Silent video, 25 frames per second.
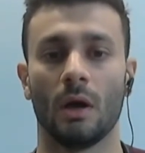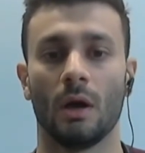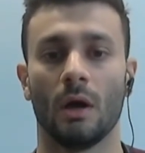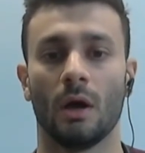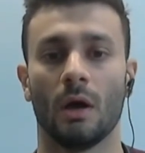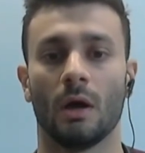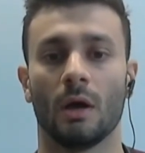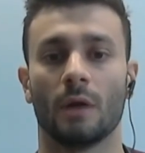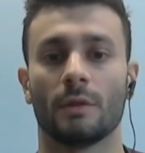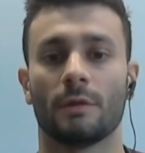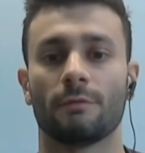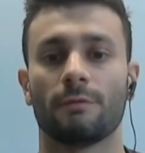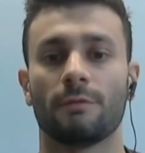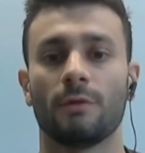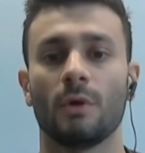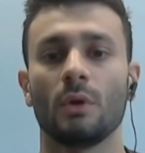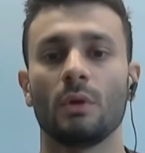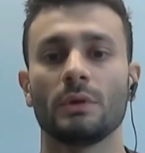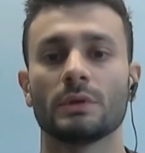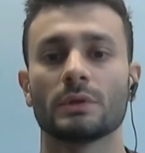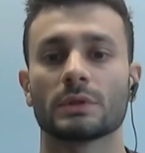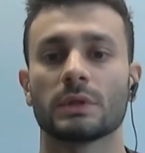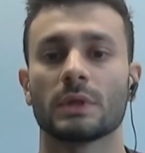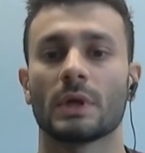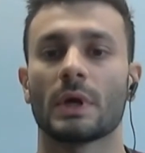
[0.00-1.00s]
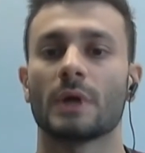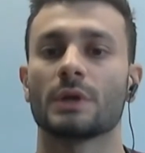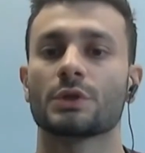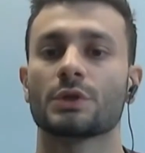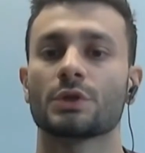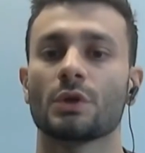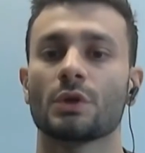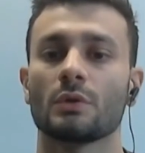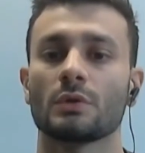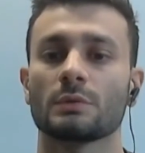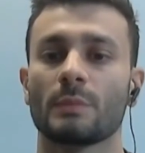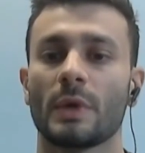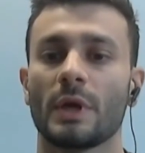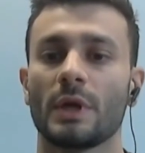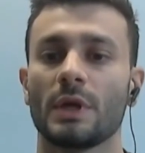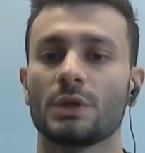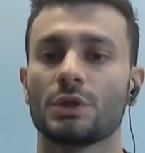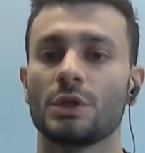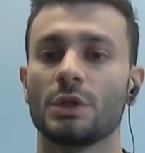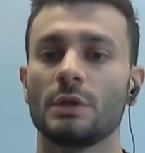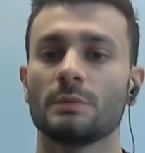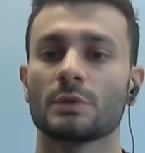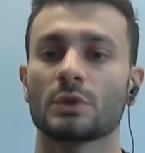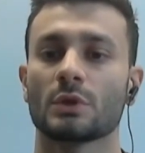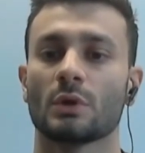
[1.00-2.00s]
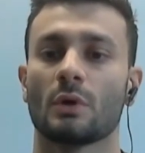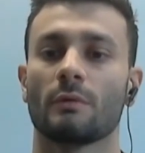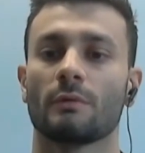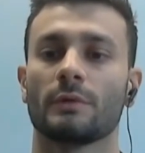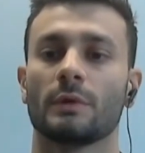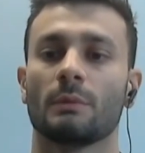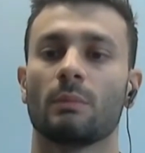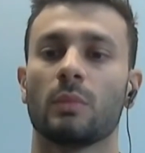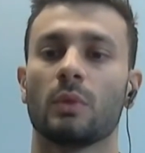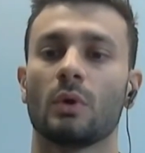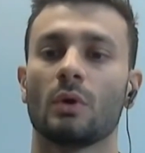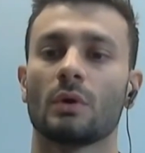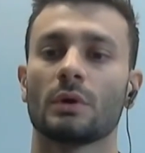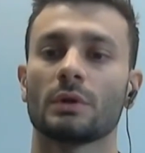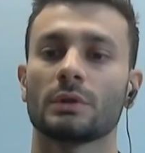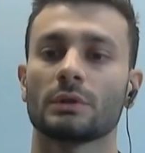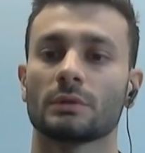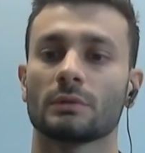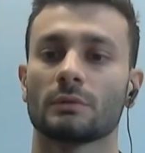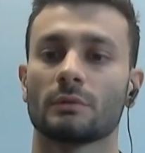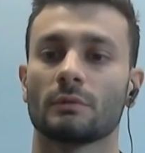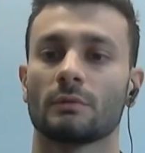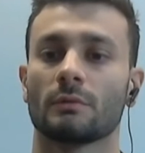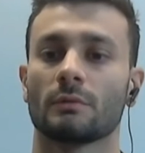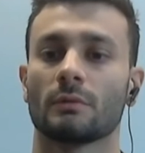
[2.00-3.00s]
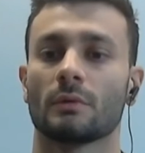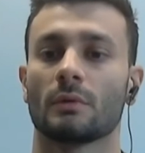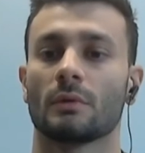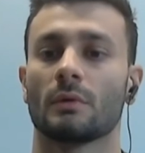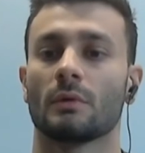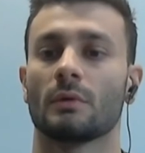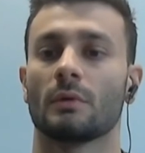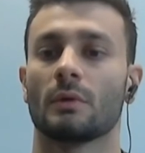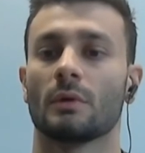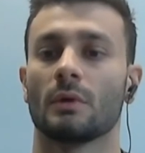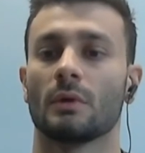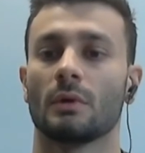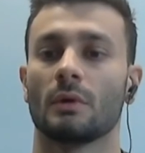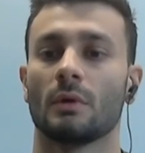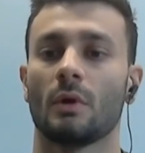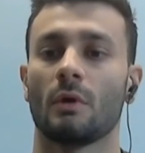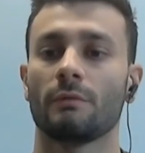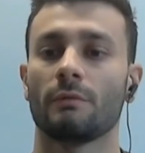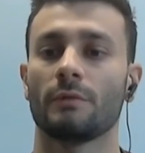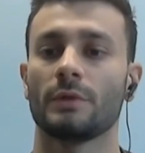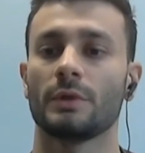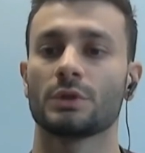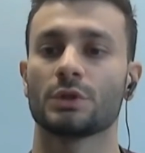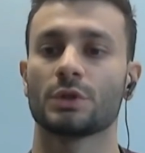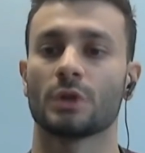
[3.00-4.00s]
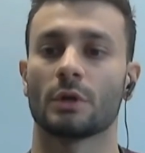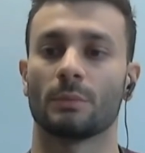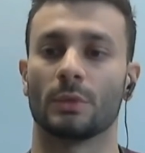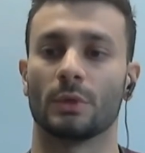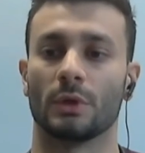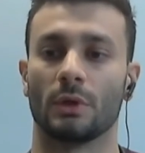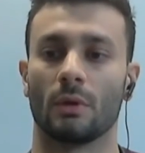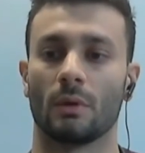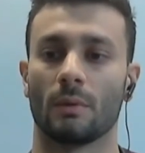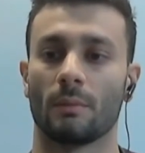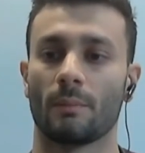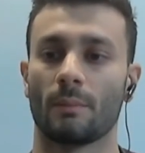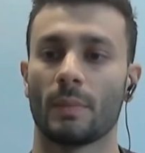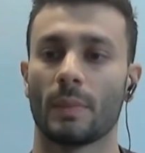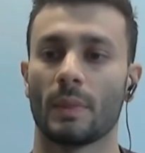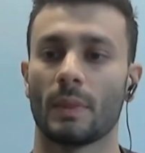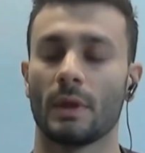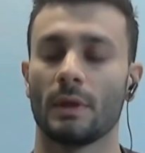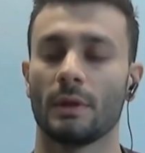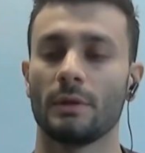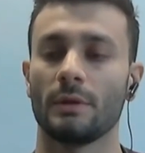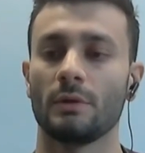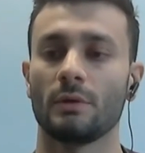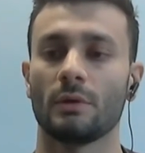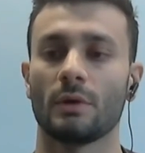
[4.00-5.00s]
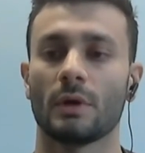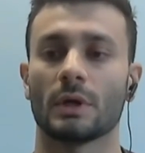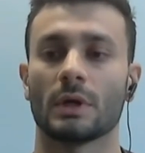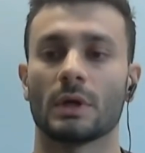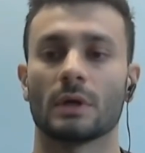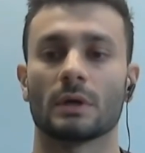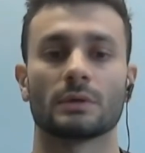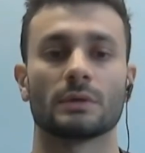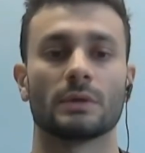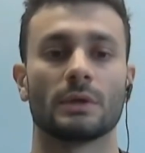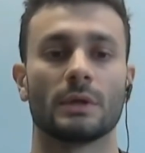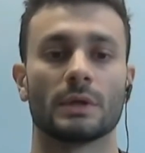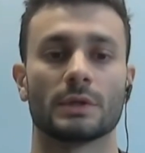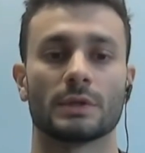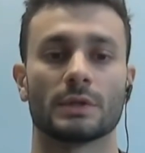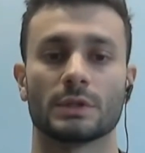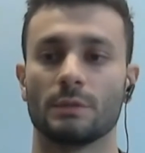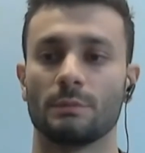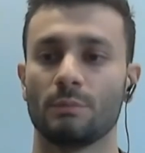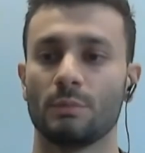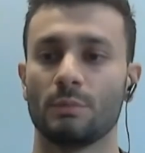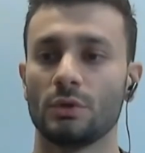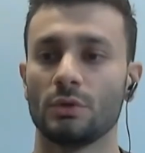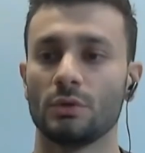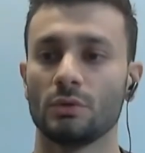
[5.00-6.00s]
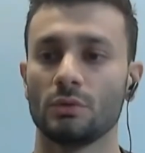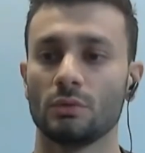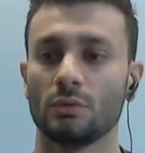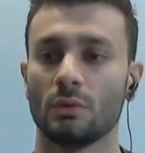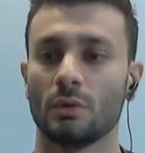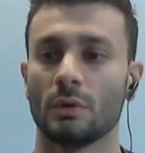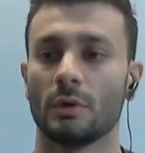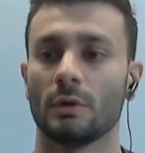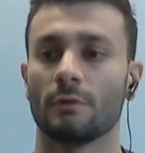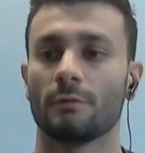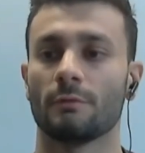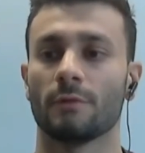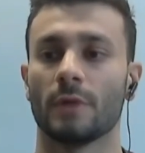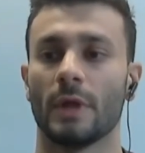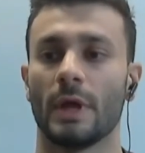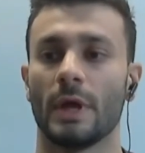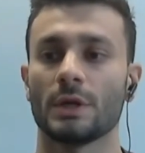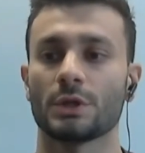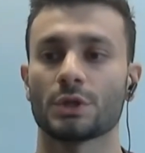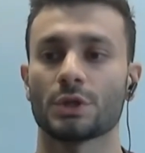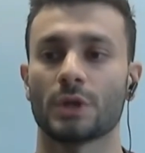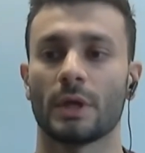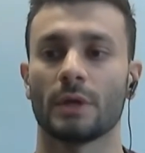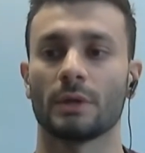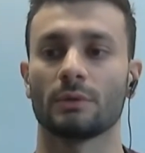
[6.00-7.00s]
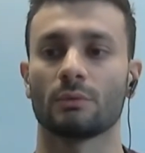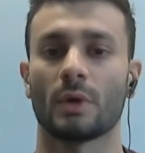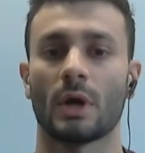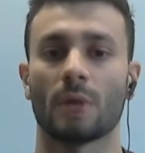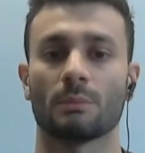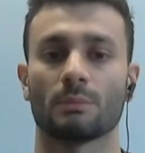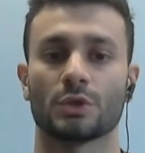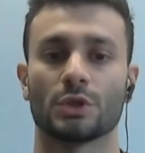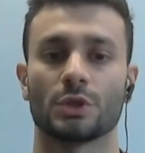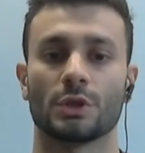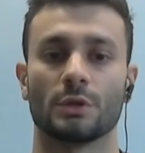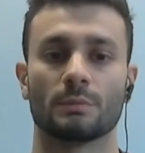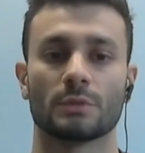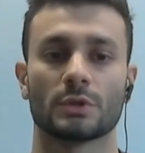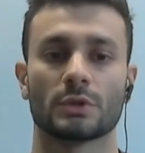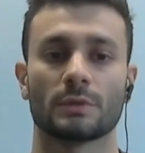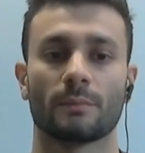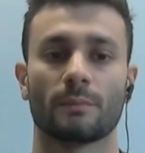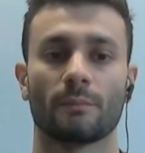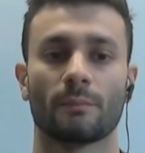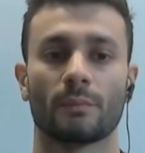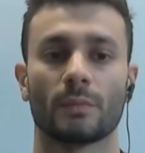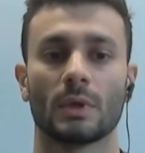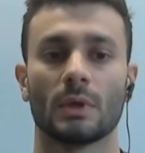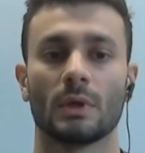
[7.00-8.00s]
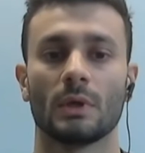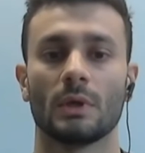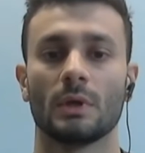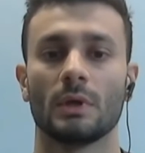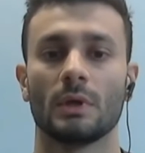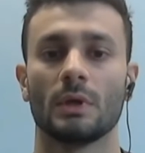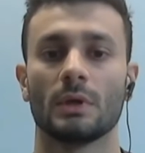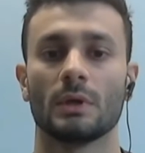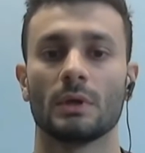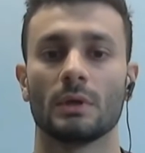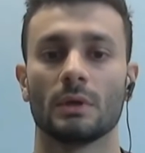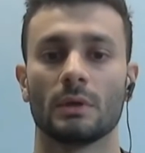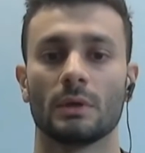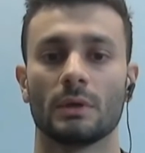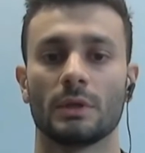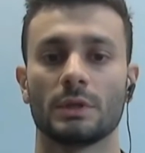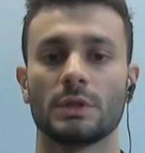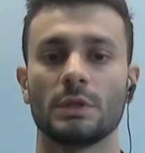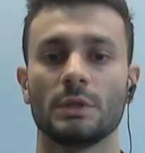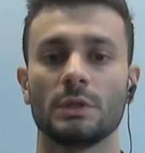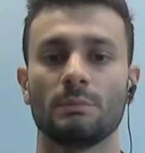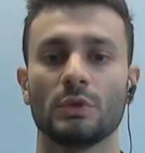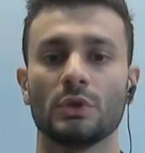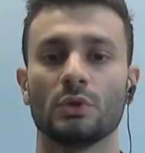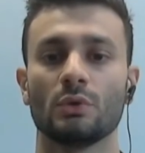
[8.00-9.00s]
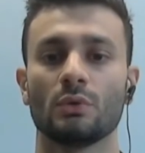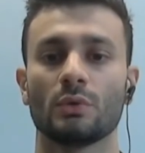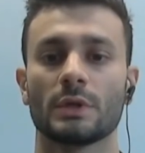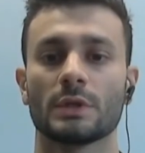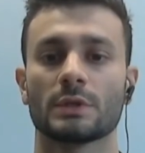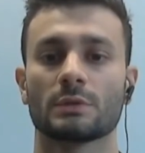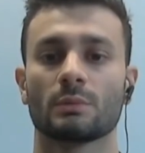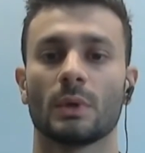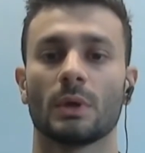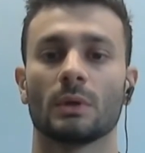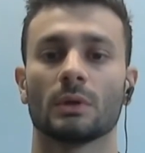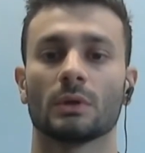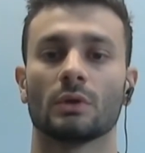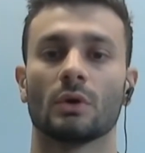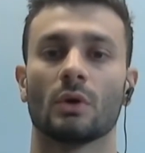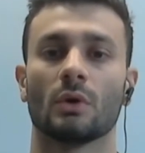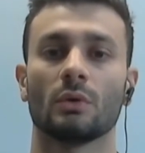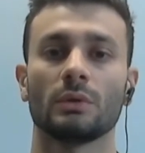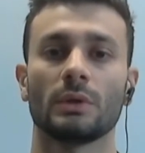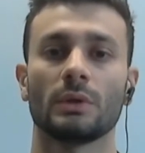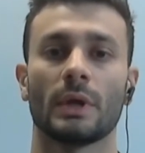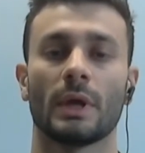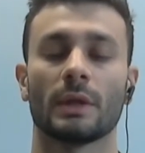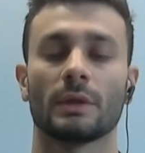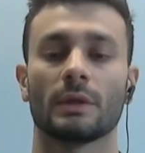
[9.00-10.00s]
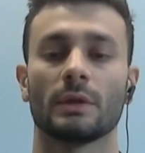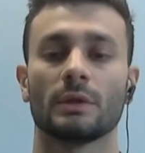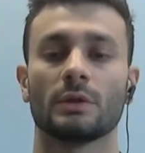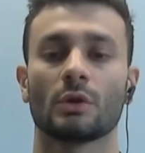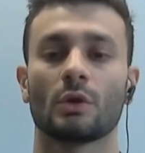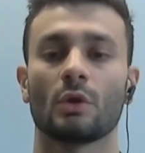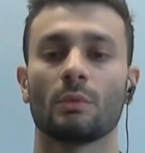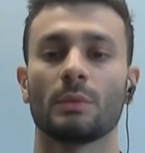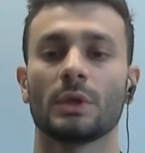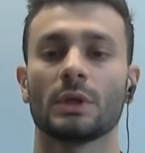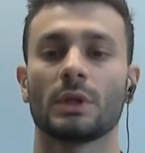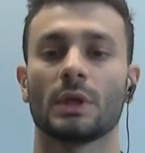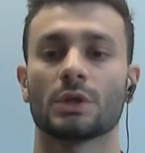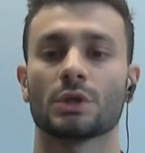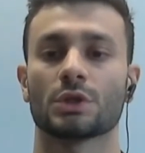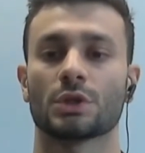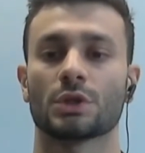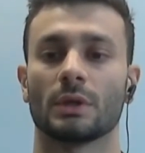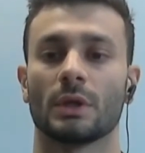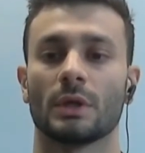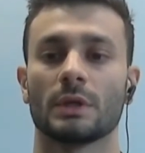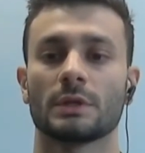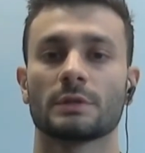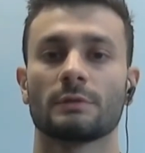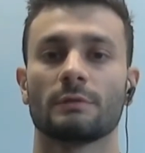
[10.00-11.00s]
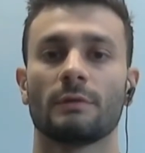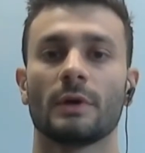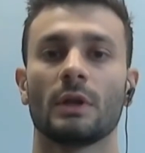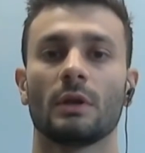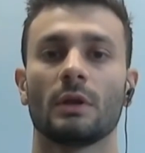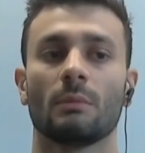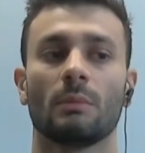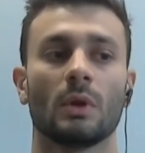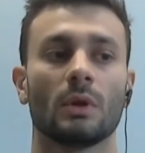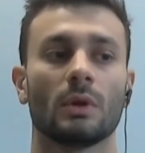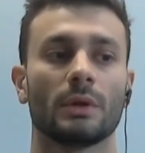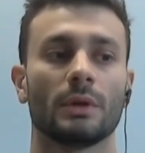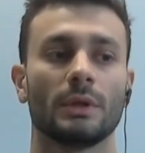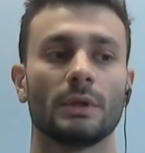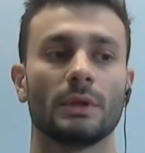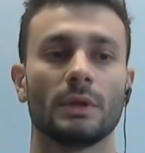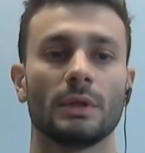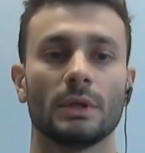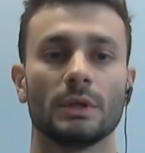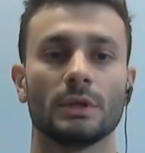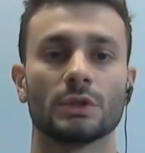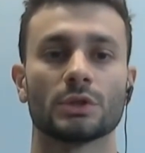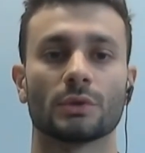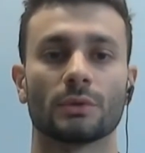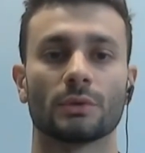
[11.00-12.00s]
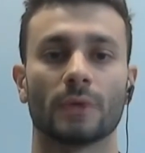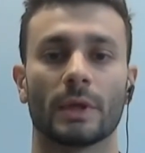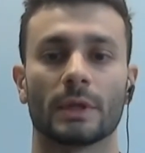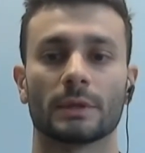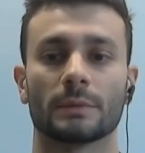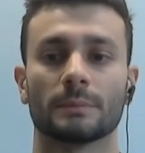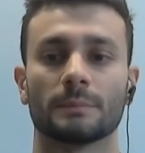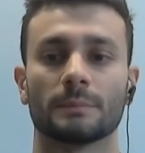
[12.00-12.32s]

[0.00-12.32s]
The following slide shows main chips of the board of the terminal. There are a CPU, flash, and RAM chips. The CPU is well known and the documentation is available in the internet.